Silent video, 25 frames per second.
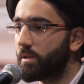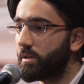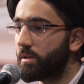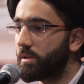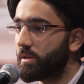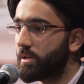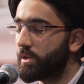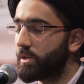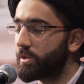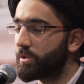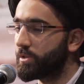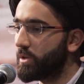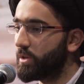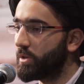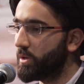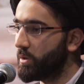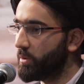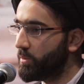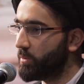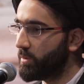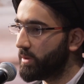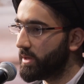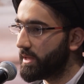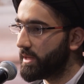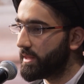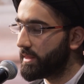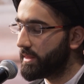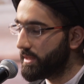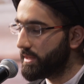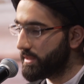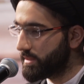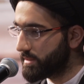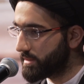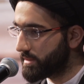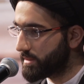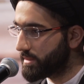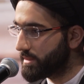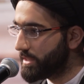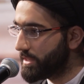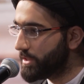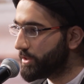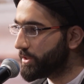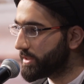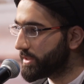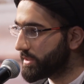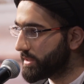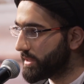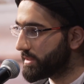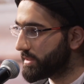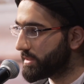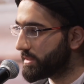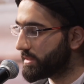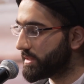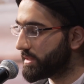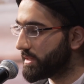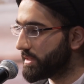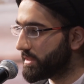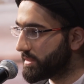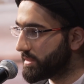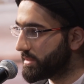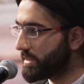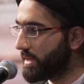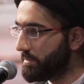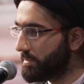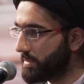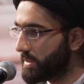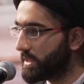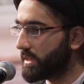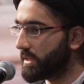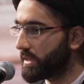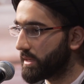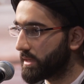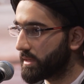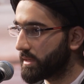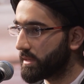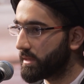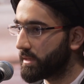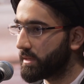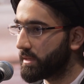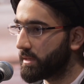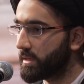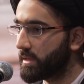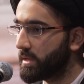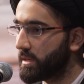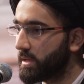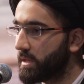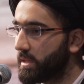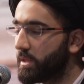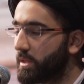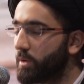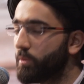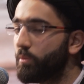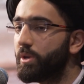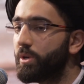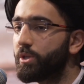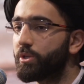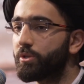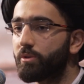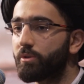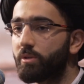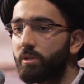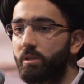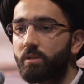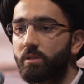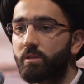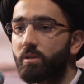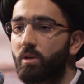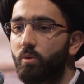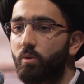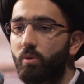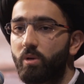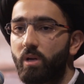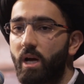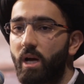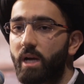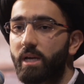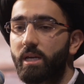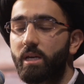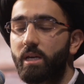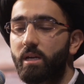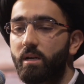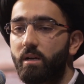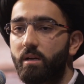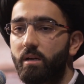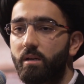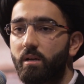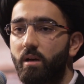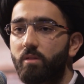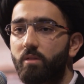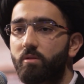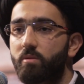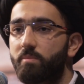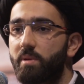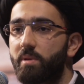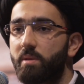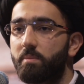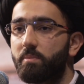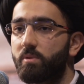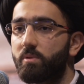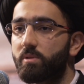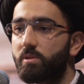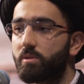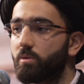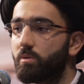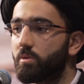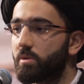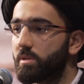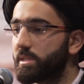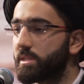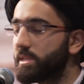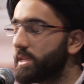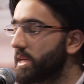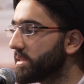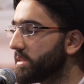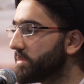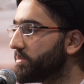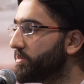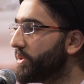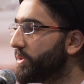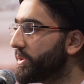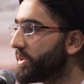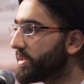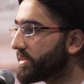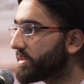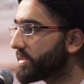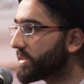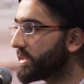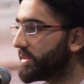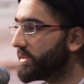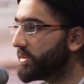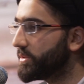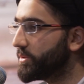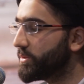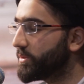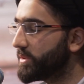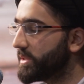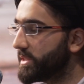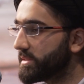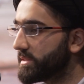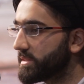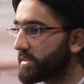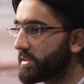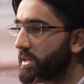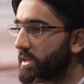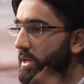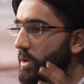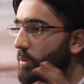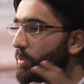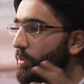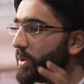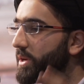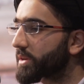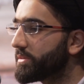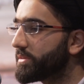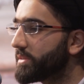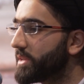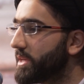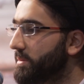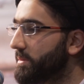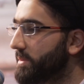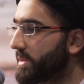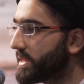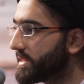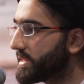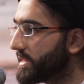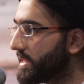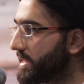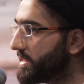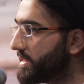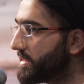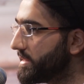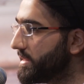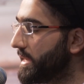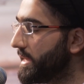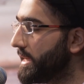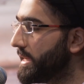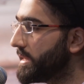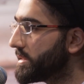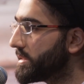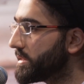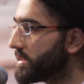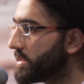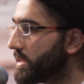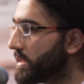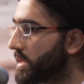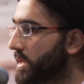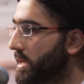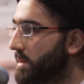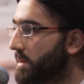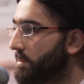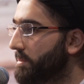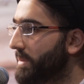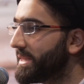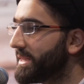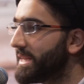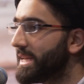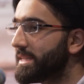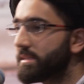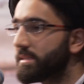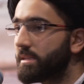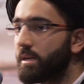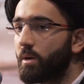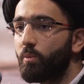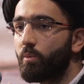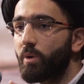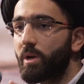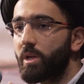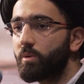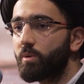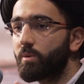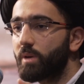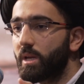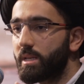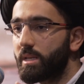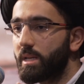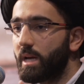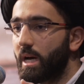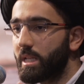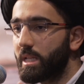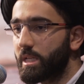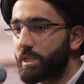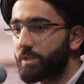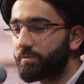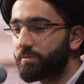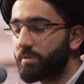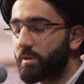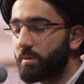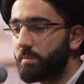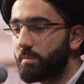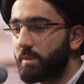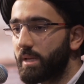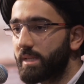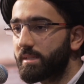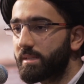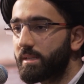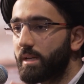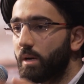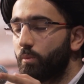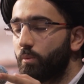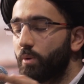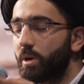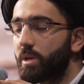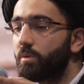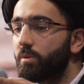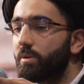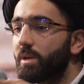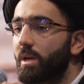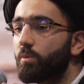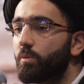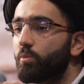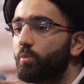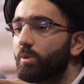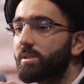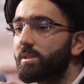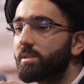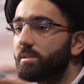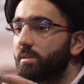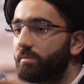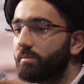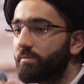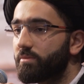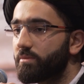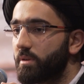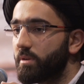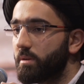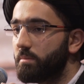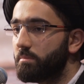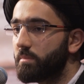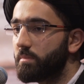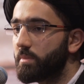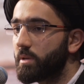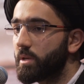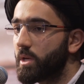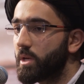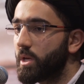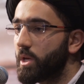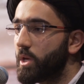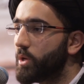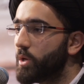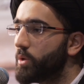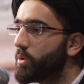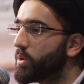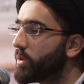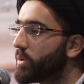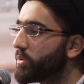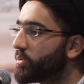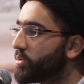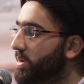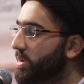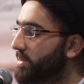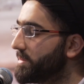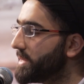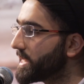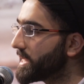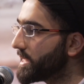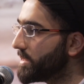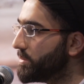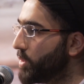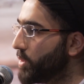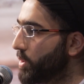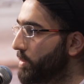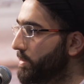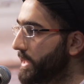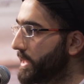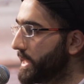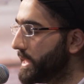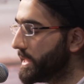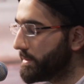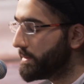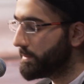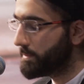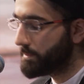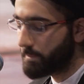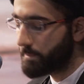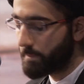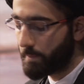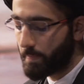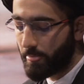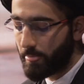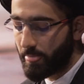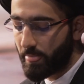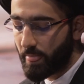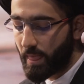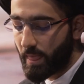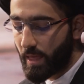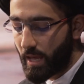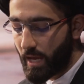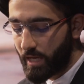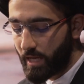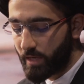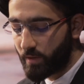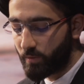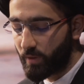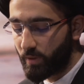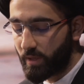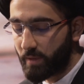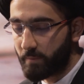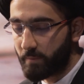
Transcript: So this teaches us something, that we shouldn't go knocking on other people's doors. Yes, Buddhists can do these weird gimmicks and it's nice, But that's not where you get knowledge from. That's not where you get wisdom from. You go to Amir al-Mu'mineen. Anyway,